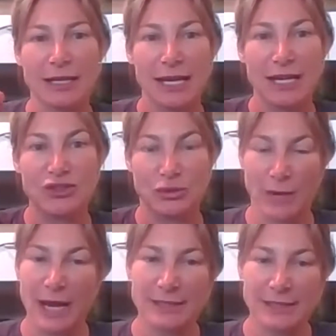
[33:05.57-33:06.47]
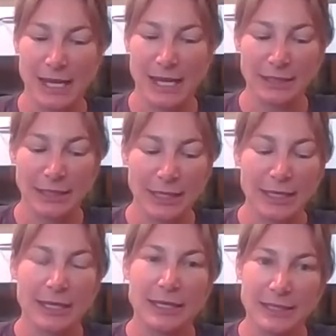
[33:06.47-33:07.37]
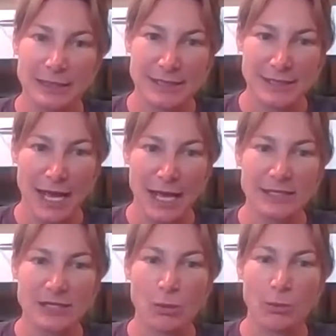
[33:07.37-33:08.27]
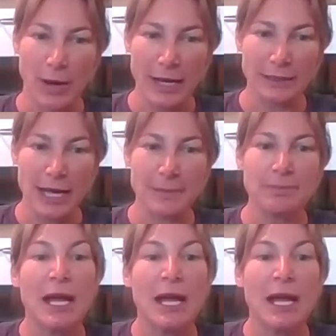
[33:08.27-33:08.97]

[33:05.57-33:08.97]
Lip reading: going to get direct sun inside. So bright light.